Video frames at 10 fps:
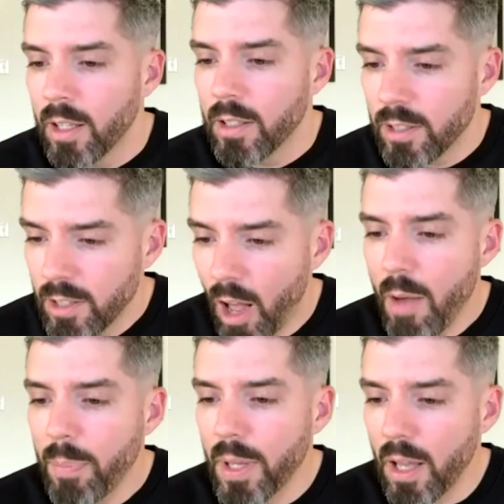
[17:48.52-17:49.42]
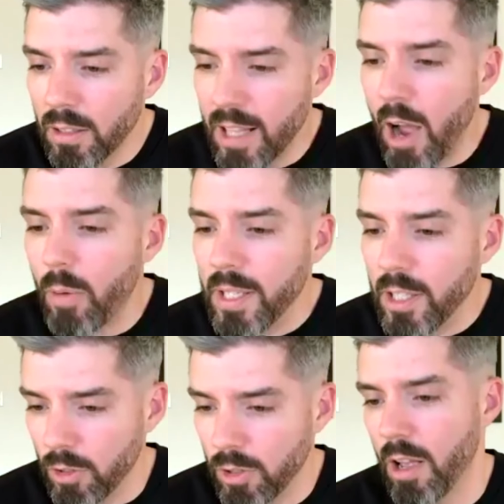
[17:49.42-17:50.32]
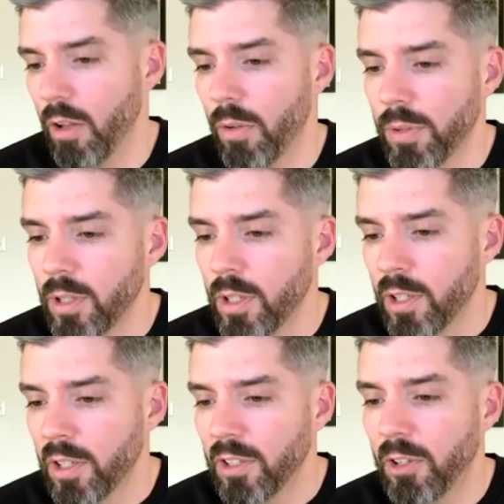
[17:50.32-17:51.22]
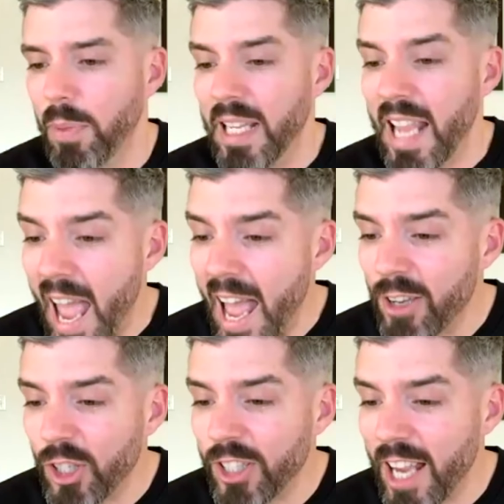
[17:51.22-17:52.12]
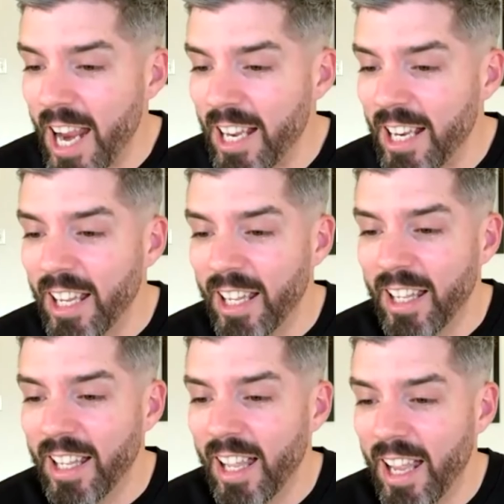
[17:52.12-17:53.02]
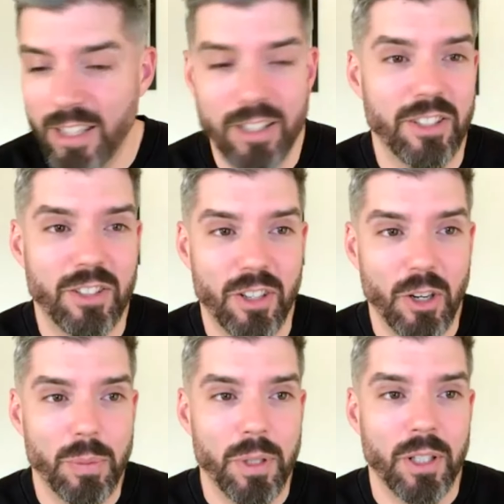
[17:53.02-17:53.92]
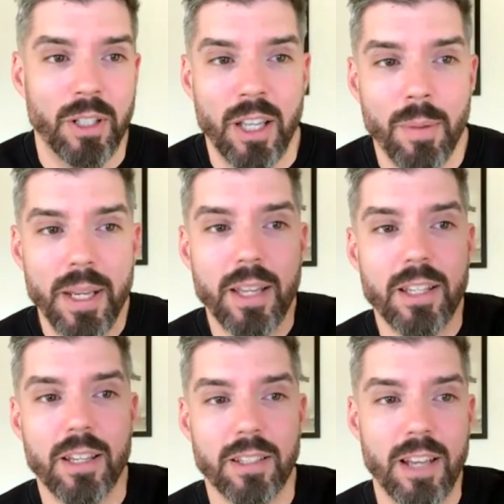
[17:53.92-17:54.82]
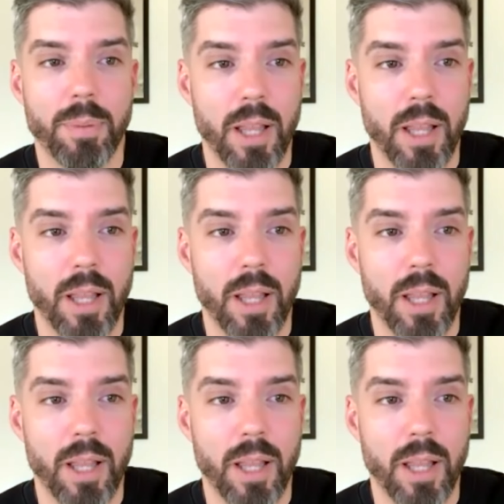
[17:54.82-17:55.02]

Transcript: Stop allowing yourselves to be agitated and disturbed. How many of you guys need to stop